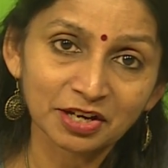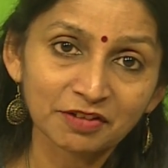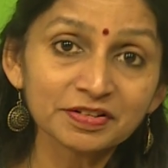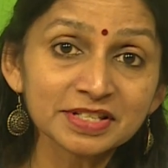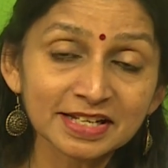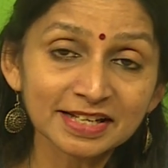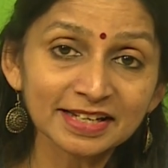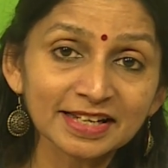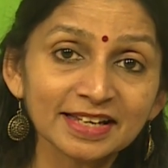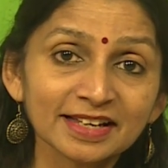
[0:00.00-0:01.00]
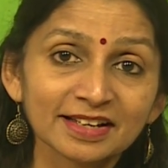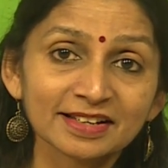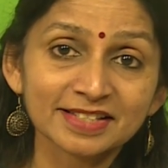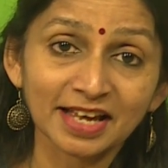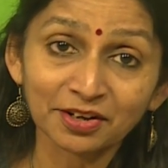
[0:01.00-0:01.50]
physically,
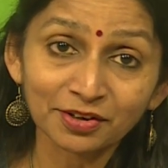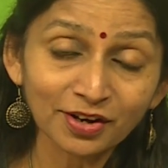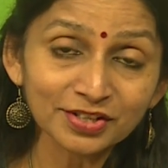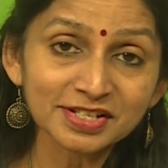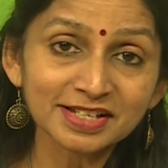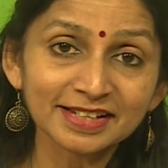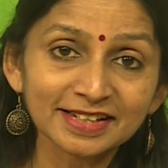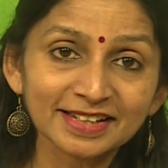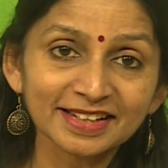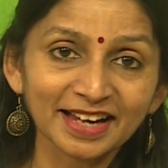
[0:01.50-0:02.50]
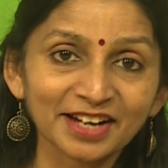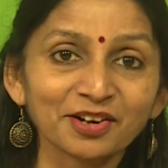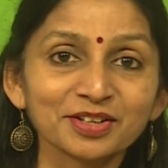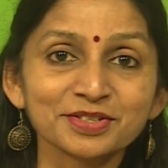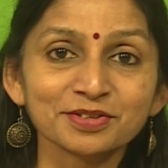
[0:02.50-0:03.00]
psychologically and
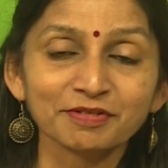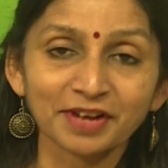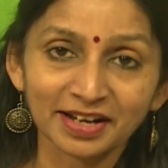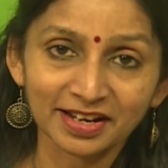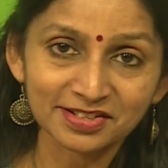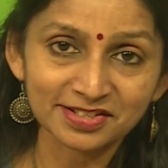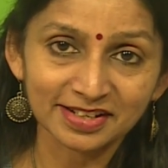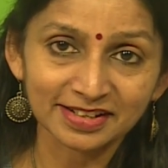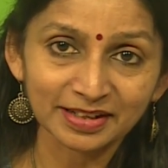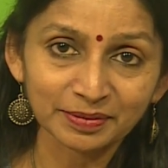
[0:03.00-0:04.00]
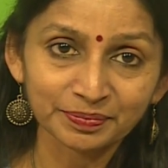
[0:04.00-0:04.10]
also financially.